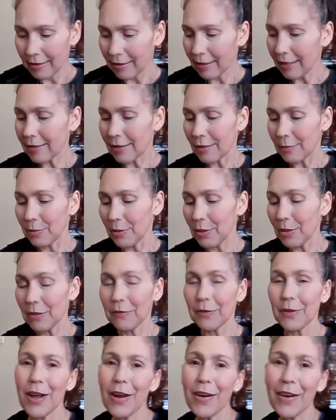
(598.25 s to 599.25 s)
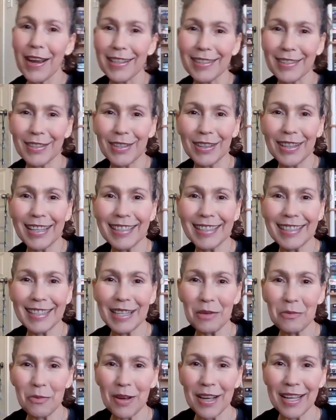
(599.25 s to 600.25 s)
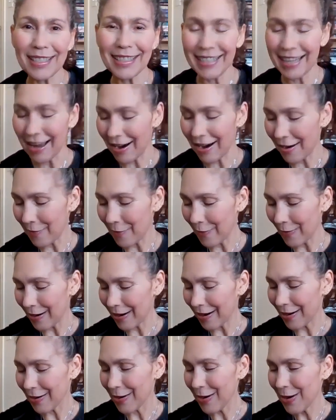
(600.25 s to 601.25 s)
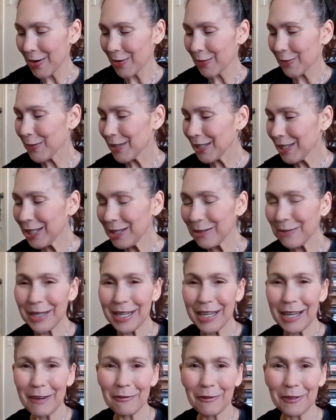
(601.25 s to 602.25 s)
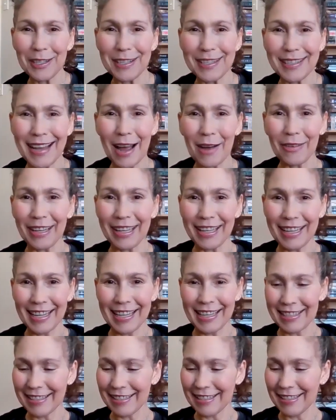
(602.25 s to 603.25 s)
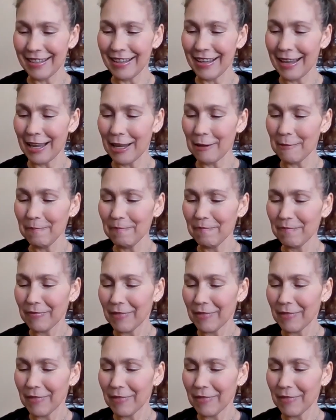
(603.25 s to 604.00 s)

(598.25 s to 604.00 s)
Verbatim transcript: These are beautiful. All right, so let's see what our witchy reading for Samhain is. Okay,